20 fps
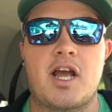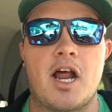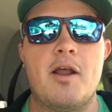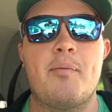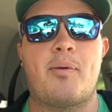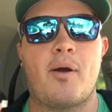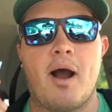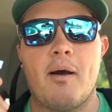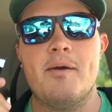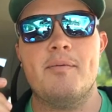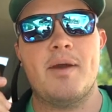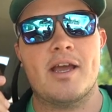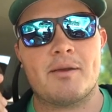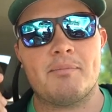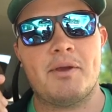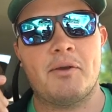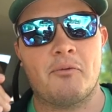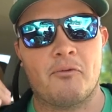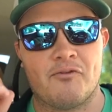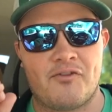going to probably make
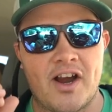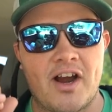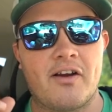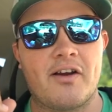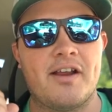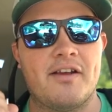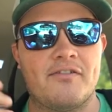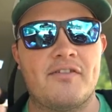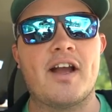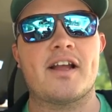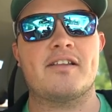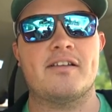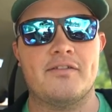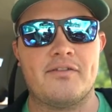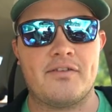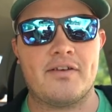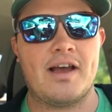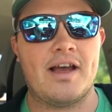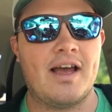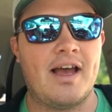me very
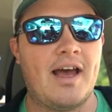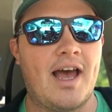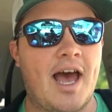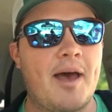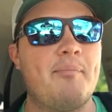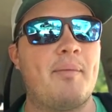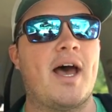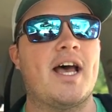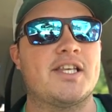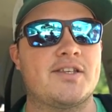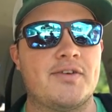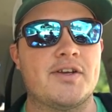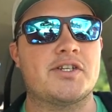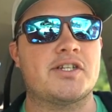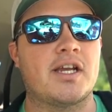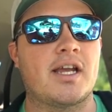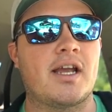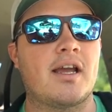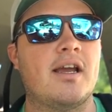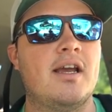effective at bass
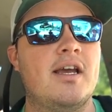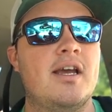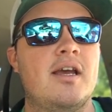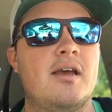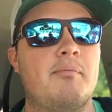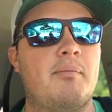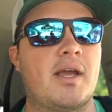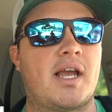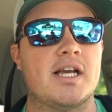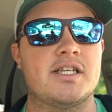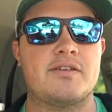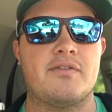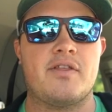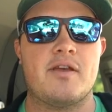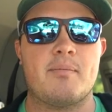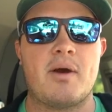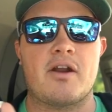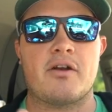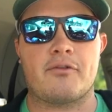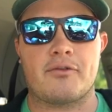fishing because of the
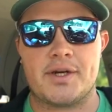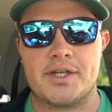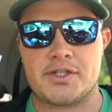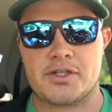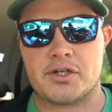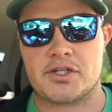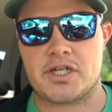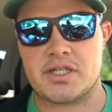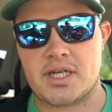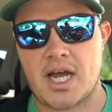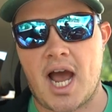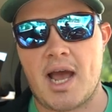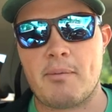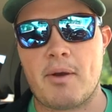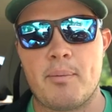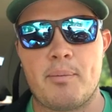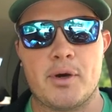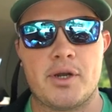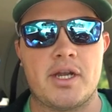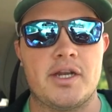amount of research and time
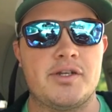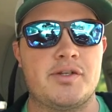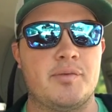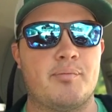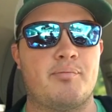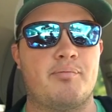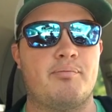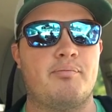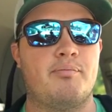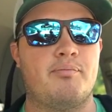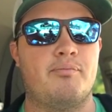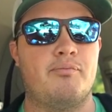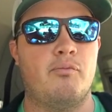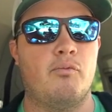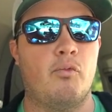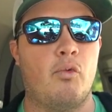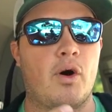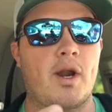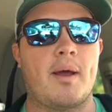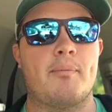I put into
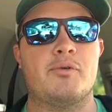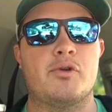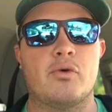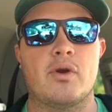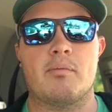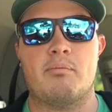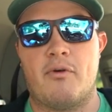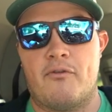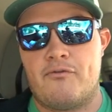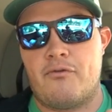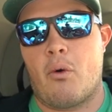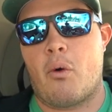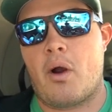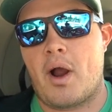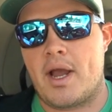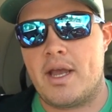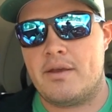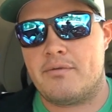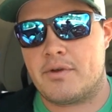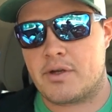what I'm doing before
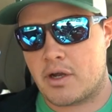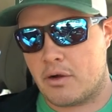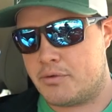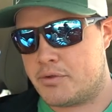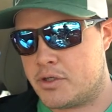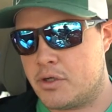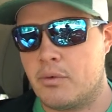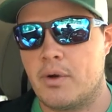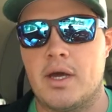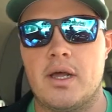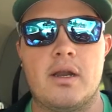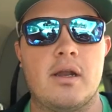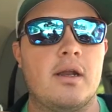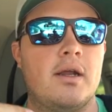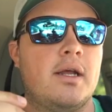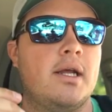I even go do it.